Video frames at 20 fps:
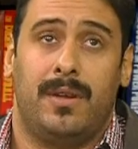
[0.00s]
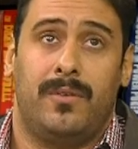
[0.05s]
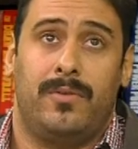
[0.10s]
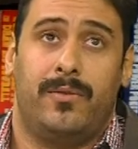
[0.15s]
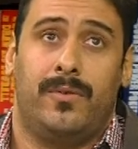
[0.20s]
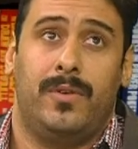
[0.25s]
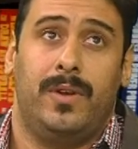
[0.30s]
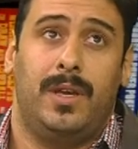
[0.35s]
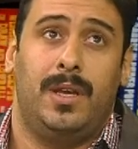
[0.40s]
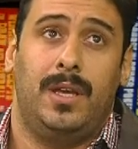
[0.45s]

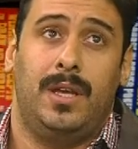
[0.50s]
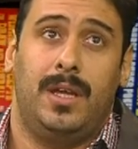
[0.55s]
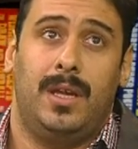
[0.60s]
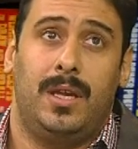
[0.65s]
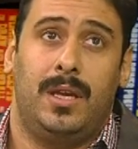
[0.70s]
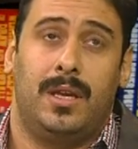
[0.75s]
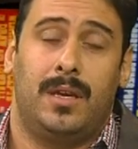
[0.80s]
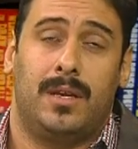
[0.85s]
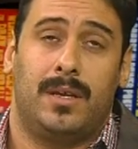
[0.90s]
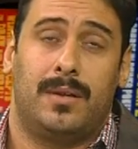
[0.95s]
if
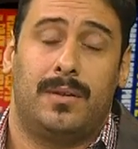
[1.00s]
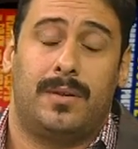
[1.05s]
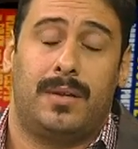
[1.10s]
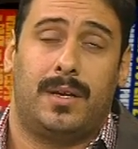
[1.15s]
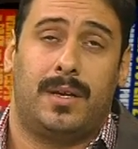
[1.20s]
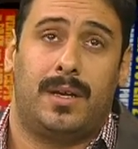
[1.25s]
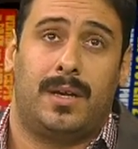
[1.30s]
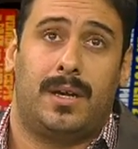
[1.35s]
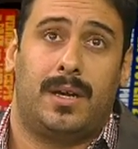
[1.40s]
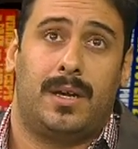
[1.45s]
we
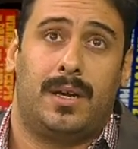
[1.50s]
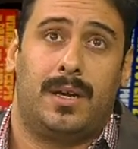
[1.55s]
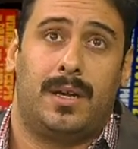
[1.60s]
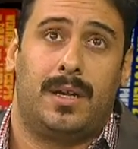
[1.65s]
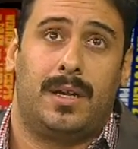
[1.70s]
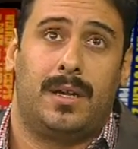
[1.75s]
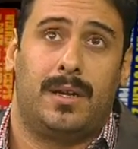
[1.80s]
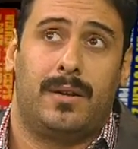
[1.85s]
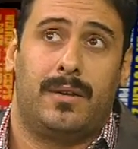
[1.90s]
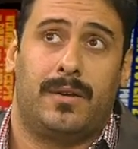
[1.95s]

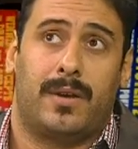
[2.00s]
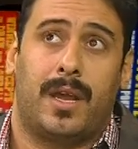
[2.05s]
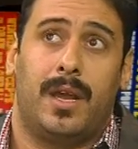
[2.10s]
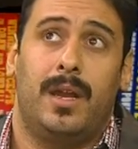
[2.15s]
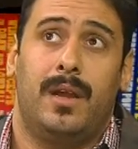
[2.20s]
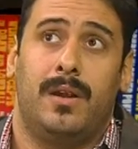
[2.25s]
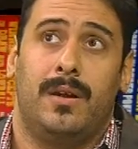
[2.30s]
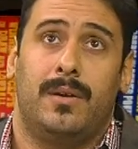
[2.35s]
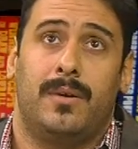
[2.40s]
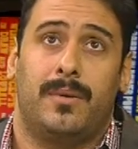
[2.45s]

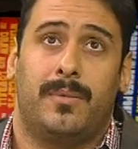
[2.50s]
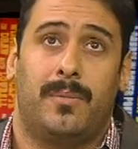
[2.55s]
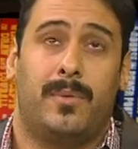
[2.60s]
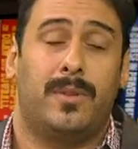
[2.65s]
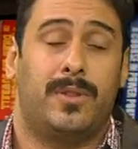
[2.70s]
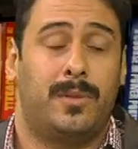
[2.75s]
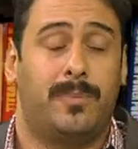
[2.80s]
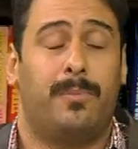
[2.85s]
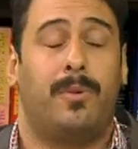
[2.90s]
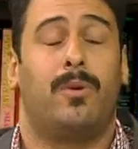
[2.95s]
hear
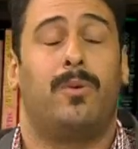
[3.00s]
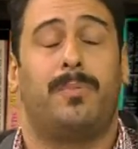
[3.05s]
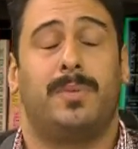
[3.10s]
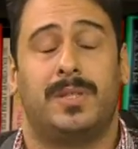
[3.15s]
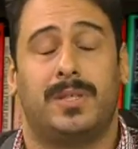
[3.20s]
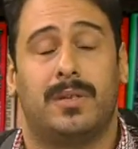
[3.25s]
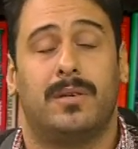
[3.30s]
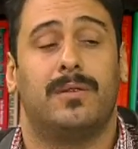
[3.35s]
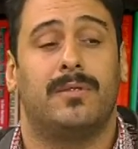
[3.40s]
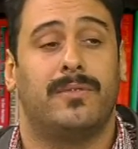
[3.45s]
what the Pope
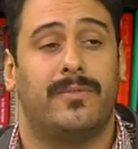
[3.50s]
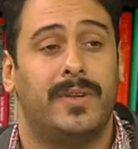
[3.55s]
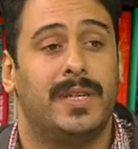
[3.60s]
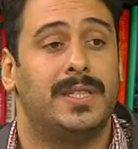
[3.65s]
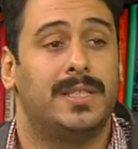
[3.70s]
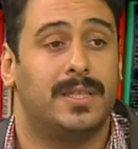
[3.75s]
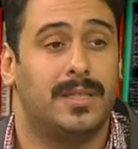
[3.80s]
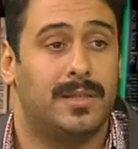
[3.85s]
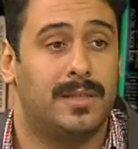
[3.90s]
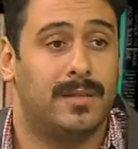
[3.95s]
is going to
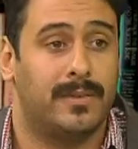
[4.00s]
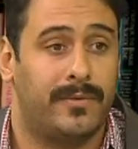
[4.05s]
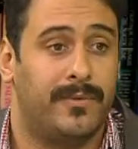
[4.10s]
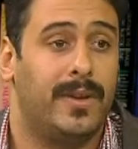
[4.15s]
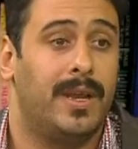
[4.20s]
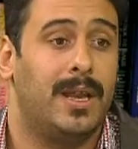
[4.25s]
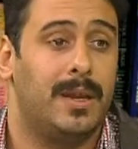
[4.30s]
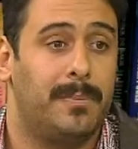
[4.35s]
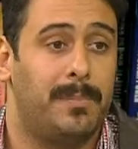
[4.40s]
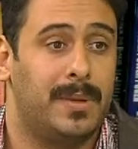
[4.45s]
visit the
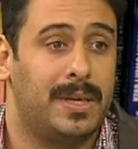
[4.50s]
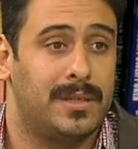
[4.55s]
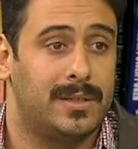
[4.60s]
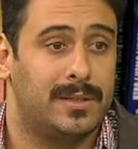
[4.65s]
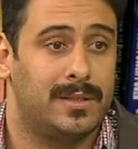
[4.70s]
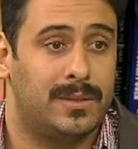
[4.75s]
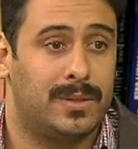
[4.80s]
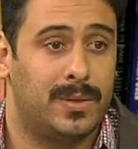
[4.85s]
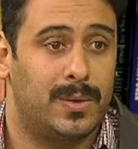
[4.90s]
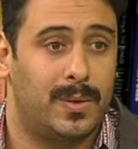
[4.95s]
Philippines,
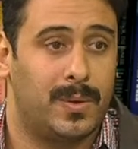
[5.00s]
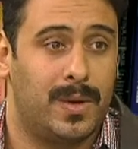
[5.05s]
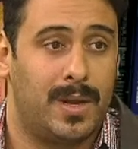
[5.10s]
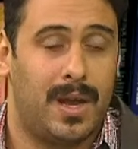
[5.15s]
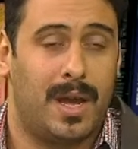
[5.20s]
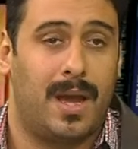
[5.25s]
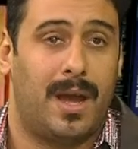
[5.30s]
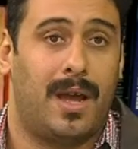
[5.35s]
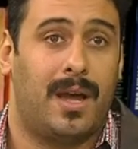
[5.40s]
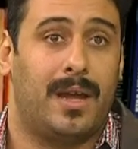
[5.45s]
so
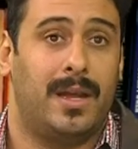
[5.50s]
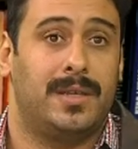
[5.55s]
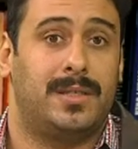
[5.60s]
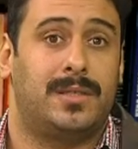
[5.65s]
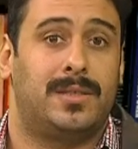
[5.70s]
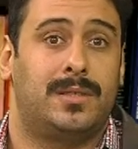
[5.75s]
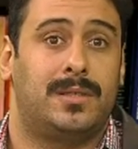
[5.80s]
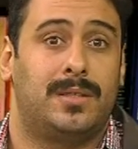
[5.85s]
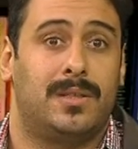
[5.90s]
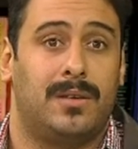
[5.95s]

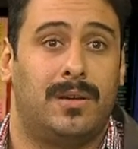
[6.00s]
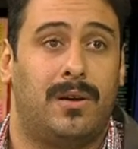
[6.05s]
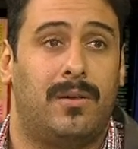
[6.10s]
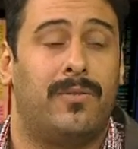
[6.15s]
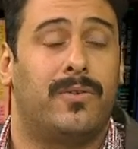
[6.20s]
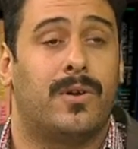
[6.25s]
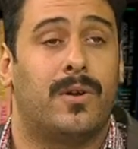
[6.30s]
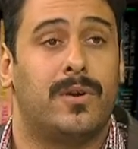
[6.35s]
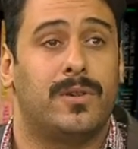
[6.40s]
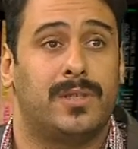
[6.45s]
it's
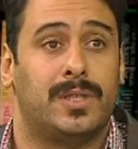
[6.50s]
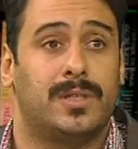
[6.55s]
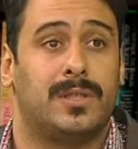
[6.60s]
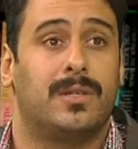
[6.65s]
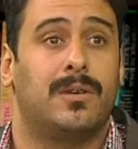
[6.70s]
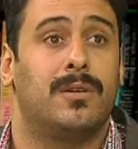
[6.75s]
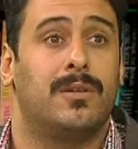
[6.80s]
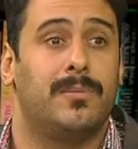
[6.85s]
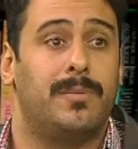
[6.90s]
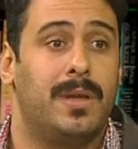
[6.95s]
of course it's
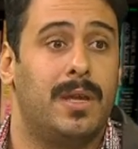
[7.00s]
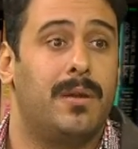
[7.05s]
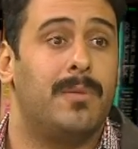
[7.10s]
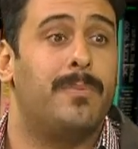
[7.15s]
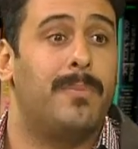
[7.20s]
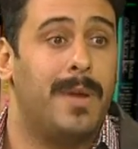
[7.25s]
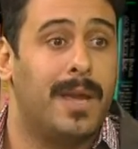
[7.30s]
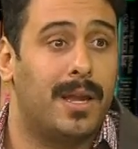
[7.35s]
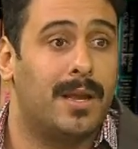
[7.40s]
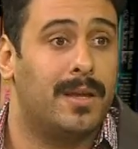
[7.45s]
going to be a
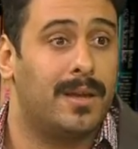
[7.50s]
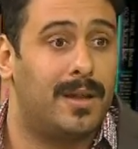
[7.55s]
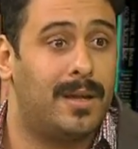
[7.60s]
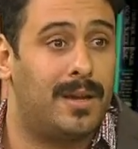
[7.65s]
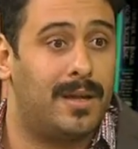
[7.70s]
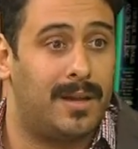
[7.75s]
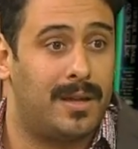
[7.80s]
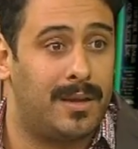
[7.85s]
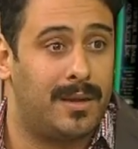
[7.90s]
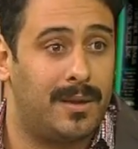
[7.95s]

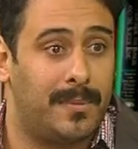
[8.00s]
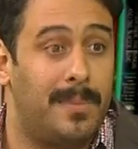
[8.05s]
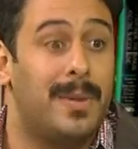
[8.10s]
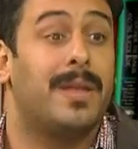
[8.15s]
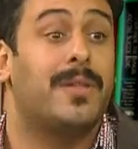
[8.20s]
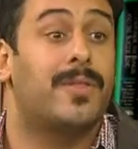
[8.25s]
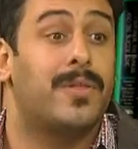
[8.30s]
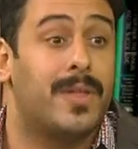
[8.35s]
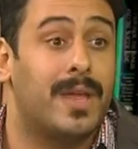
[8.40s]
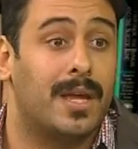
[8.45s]

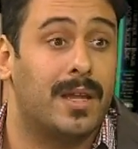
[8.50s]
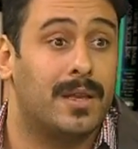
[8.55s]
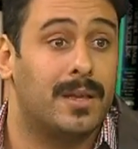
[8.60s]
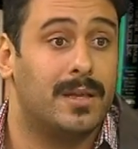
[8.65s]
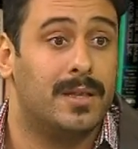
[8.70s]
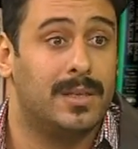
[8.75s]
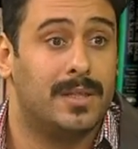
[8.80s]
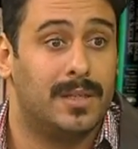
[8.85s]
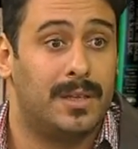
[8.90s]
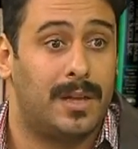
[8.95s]
big thing.
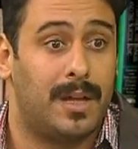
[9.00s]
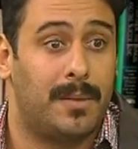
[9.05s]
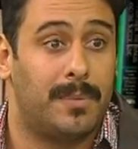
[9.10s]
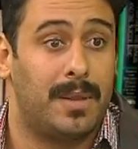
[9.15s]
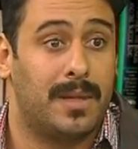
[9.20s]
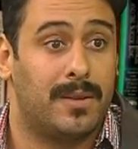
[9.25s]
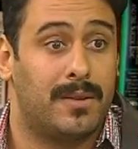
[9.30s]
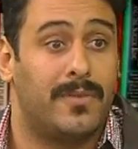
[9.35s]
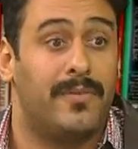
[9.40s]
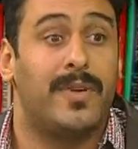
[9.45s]
I
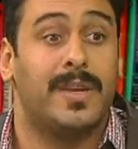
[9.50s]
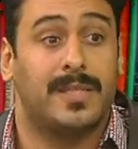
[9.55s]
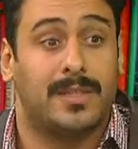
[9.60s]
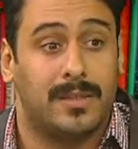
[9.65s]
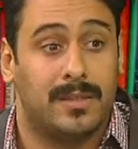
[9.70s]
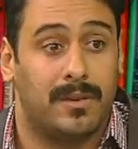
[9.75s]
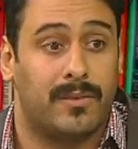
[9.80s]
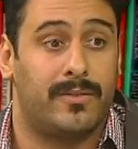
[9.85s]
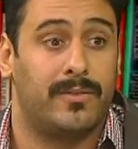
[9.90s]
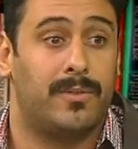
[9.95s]
mean, the
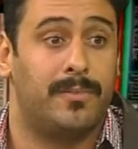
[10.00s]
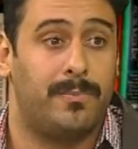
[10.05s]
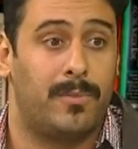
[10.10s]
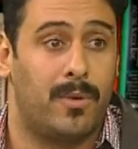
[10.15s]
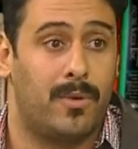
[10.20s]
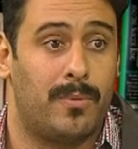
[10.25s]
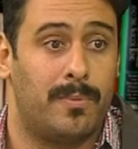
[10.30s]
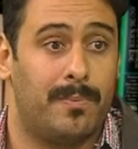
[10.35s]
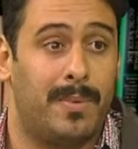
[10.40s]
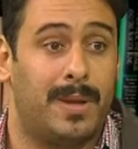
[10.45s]
visit of the
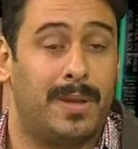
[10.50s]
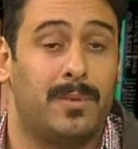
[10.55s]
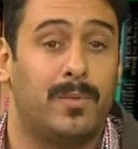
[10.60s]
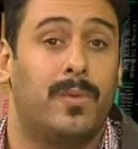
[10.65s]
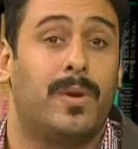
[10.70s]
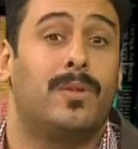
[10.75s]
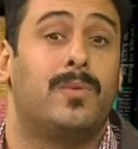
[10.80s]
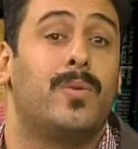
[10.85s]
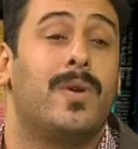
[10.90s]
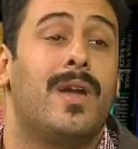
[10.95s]
Pope. But
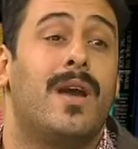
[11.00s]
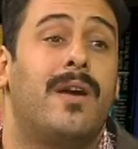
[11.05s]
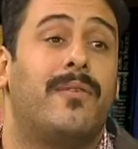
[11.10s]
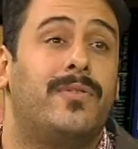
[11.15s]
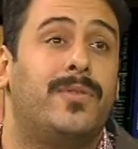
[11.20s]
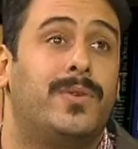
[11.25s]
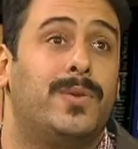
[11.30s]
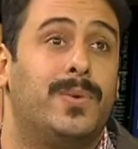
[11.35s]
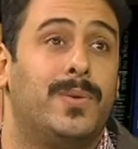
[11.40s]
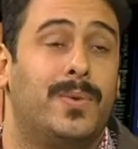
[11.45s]
what we have
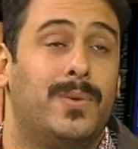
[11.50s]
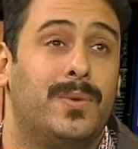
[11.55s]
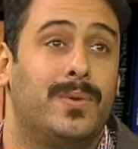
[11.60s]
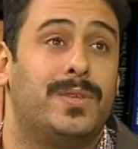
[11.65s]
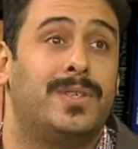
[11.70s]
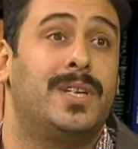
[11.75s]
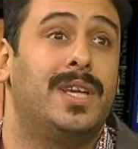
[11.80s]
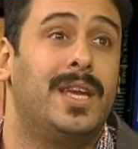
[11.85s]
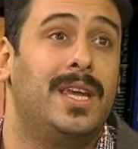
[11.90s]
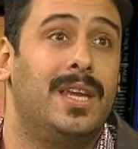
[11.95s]
to
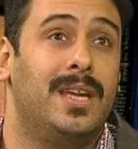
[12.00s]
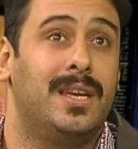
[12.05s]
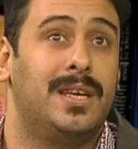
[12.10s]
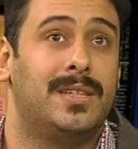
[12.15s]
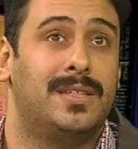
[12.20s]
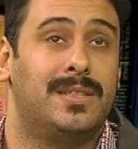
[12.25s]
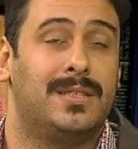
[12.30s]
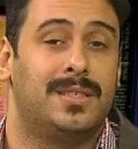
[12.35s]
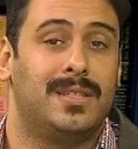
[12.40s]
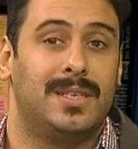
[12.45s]
see
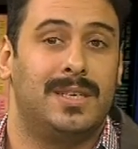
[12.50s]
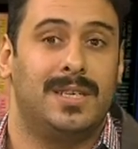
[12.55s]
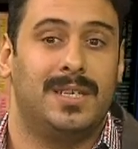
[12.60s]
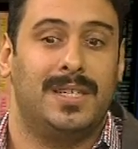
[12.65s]
is